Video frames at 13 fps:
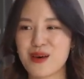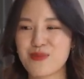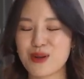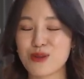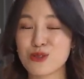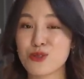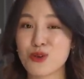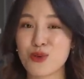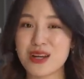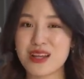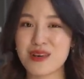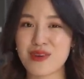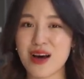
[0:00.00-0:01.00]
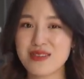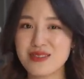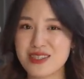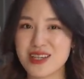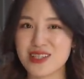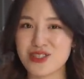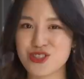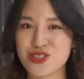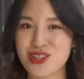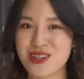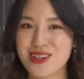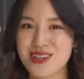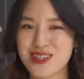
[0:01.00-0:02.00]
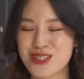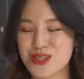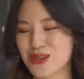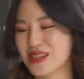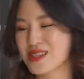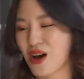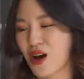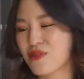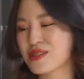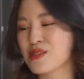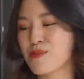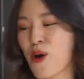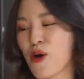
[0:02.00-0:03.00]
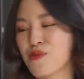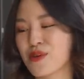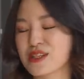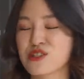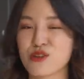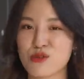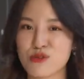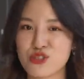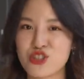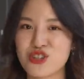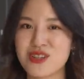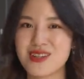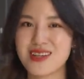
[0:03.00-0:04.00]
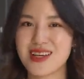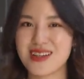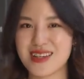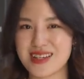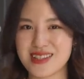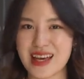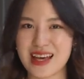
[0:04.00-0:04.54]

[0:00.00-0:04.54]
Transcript: But I also don't want to leave it uncinched, so the scarf is the perfect solution in these